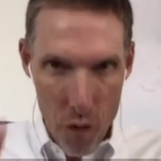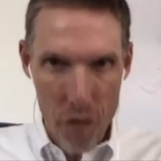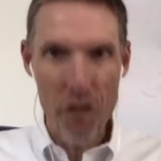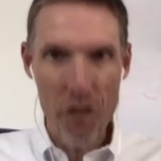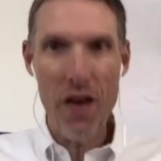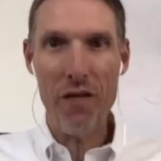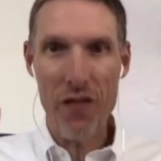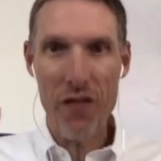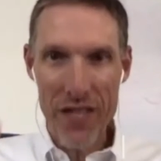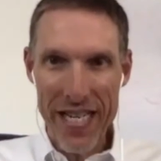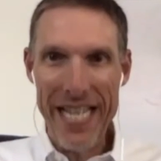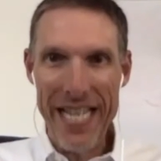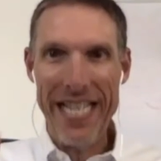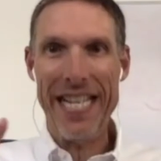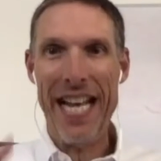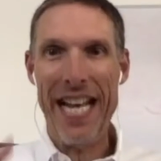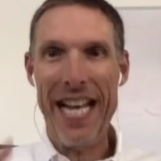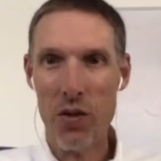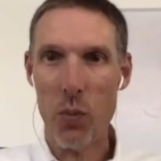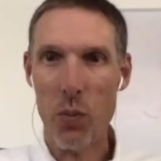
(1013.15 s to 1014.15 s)
15
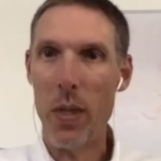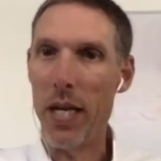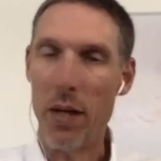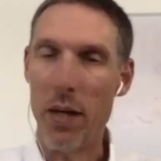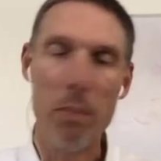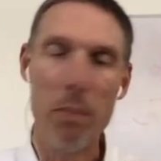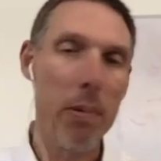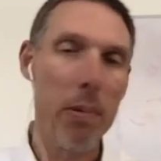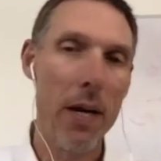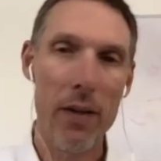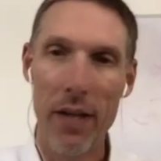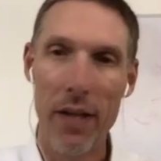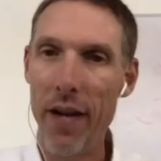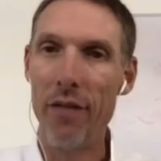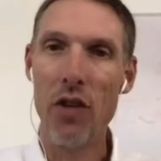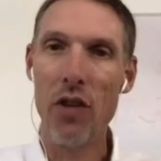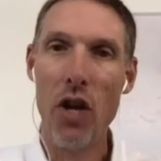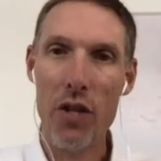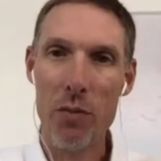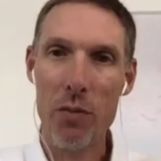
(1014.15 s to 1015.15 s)
next week. Apparently,
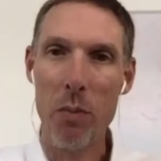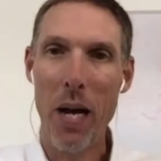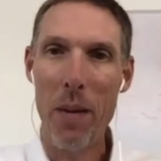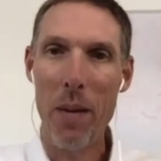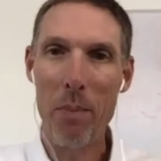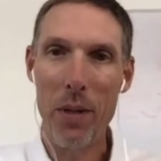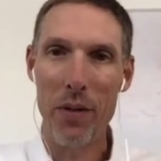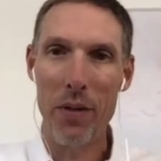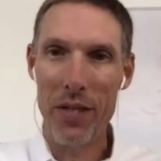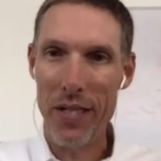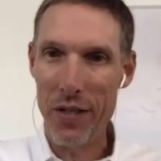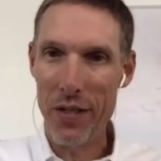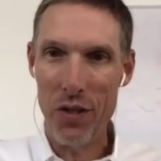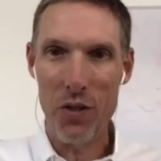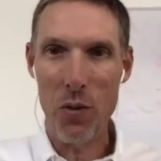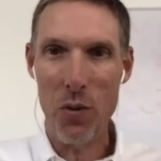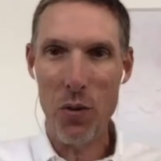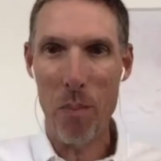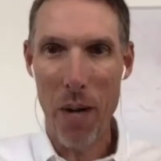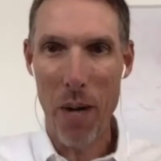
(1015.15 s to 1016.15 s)
I've lost my ability to
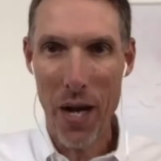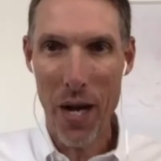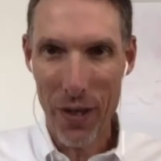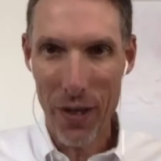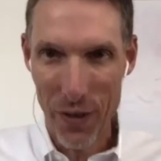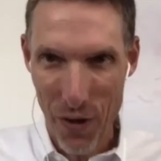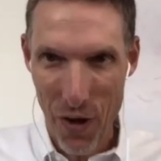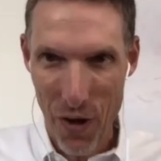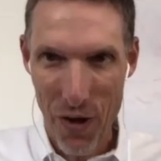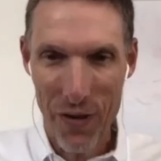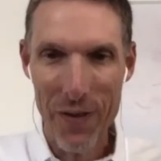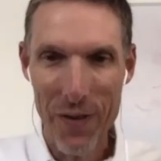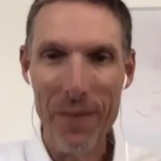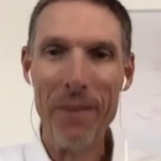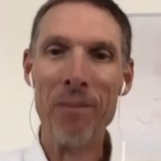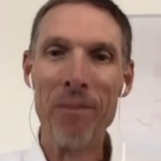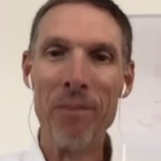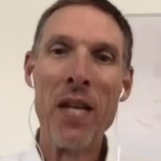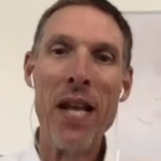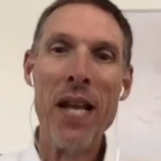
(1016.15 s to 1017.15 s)
do a monologue.
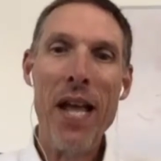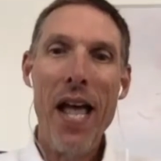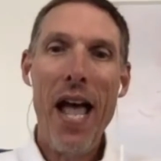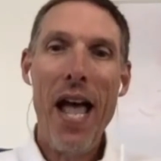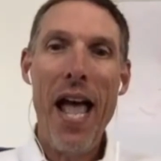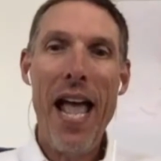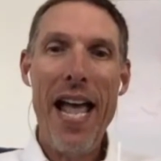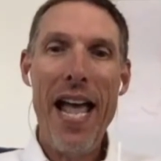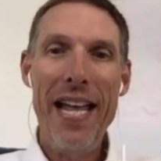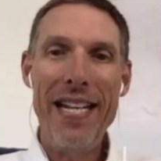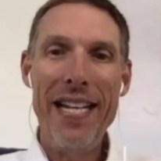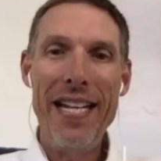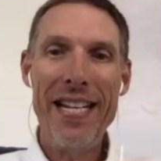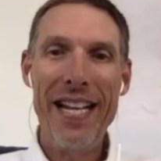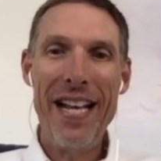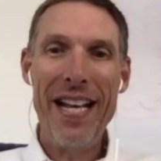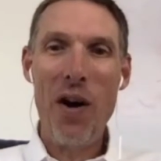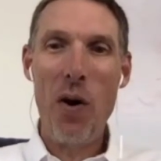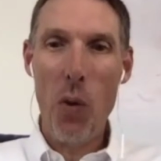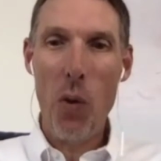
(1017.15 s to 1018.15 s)
And
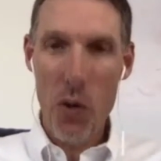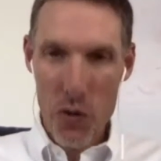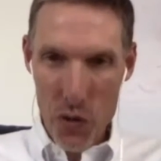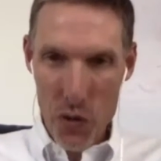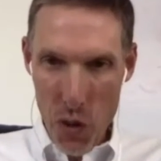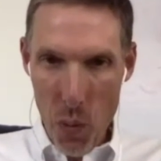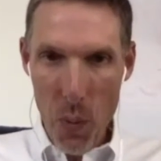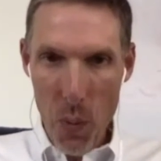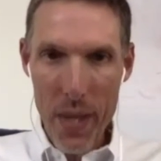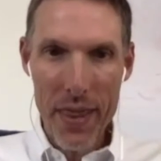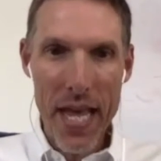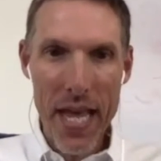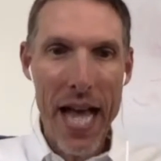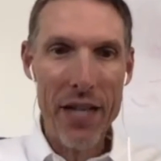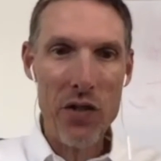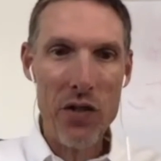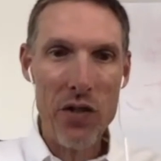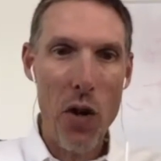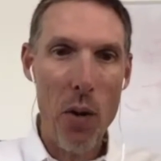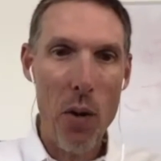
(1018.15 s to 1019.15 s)
so with
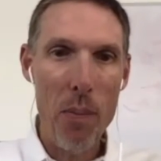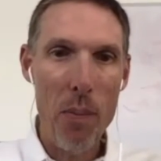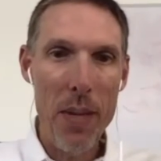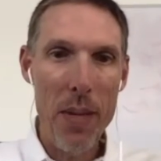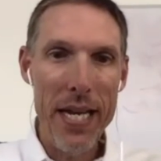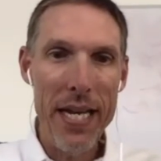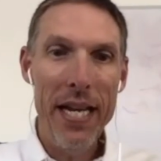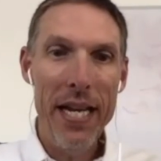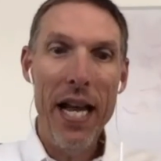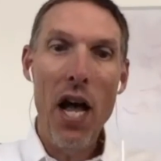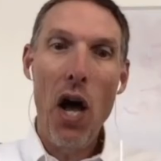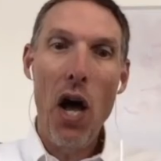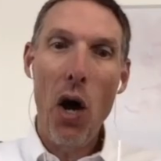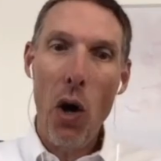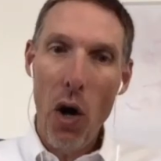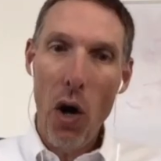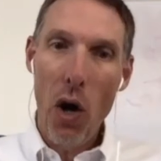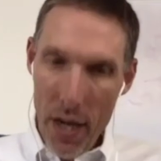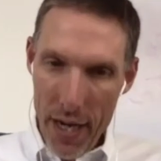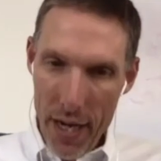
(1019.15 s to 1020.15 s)
that, Toby,
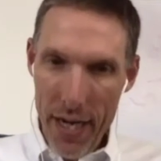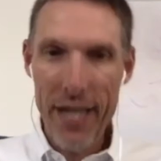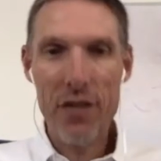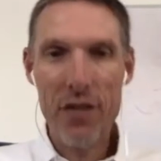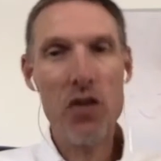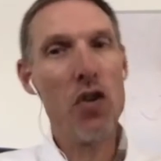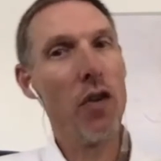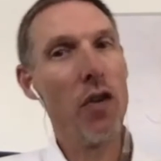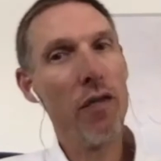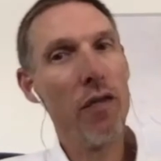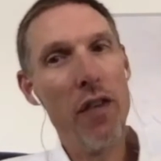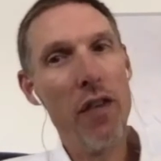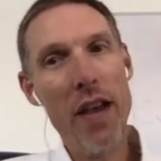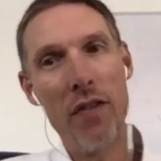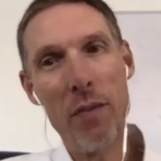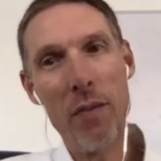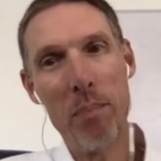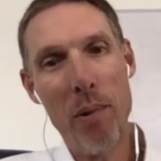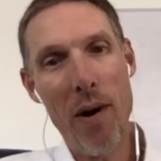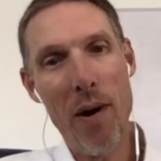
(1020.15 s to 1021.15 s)
it's your
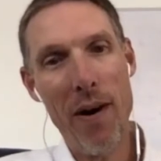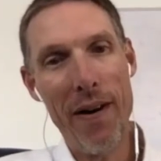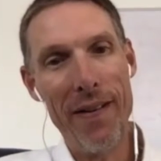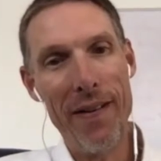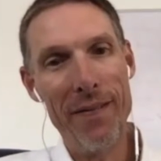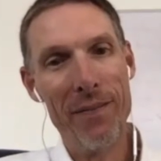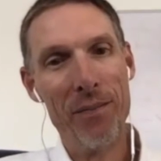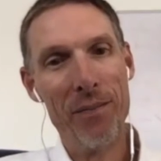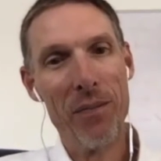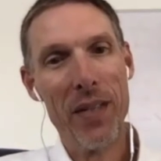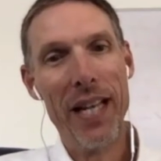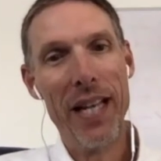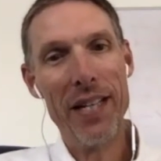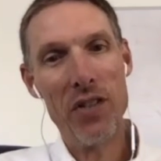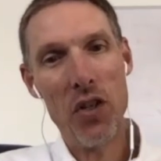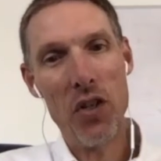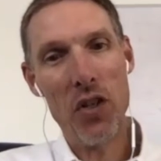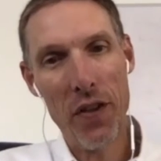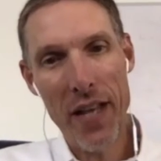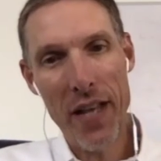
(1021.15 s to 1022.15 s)
favorite part.
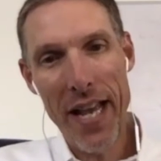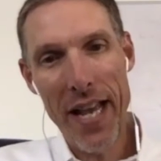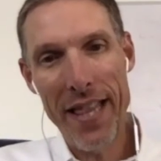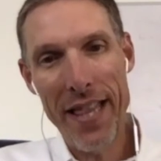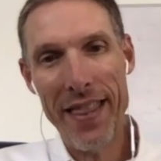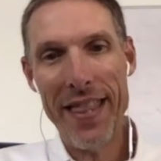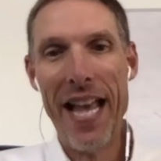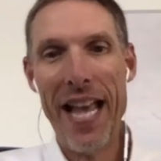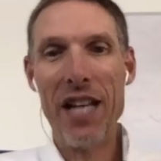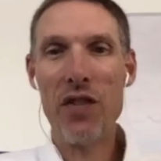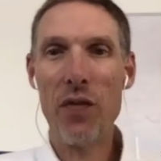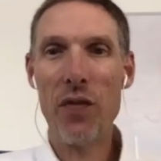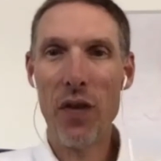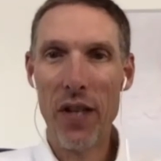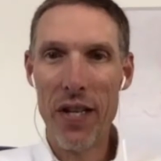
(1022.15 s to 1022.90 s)
Until then, thanks for